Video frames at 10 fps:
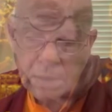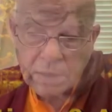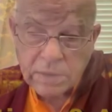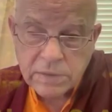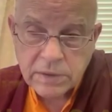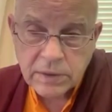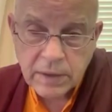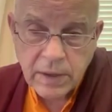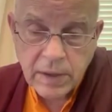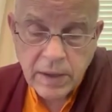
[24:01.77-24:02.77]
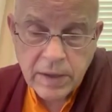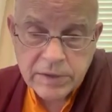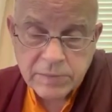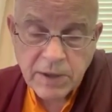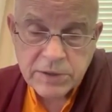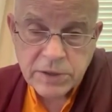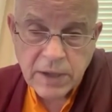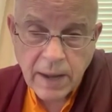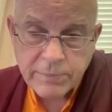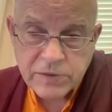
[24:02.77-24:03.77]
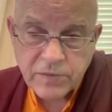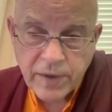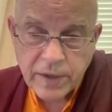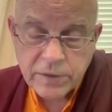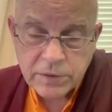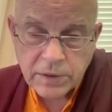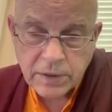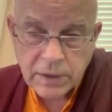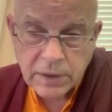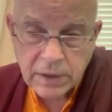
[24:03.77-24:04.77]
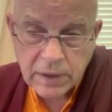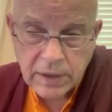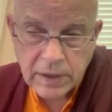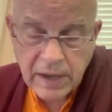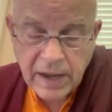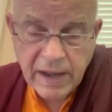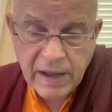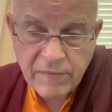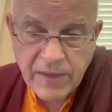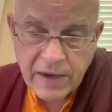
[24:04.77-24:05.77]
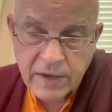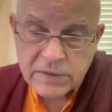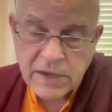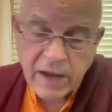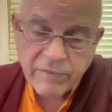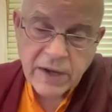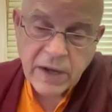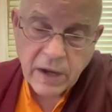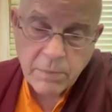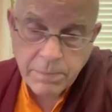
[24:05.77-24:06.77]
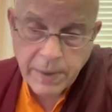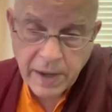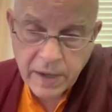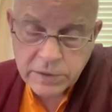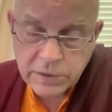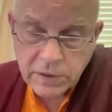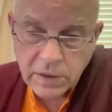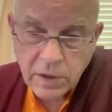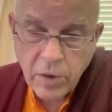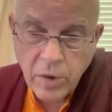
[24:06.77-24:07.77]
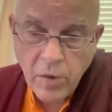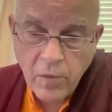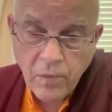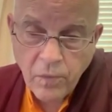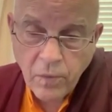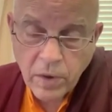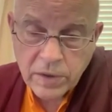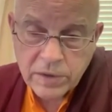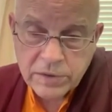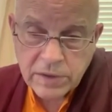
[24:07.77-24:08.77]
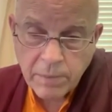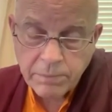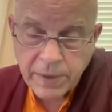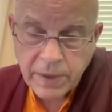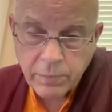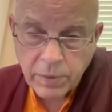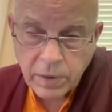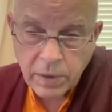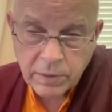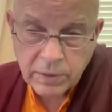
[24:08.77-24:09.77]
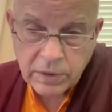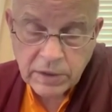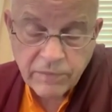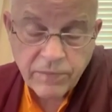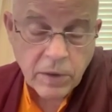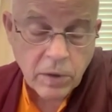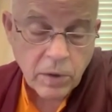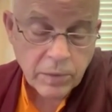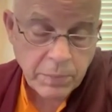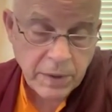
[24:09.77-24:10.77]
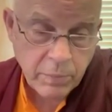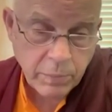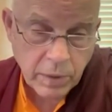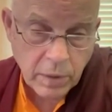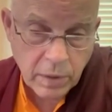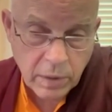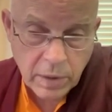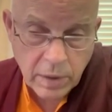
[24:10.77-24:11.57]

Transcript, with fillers: is as much an observation, and that is having compassion for some people, difficult people,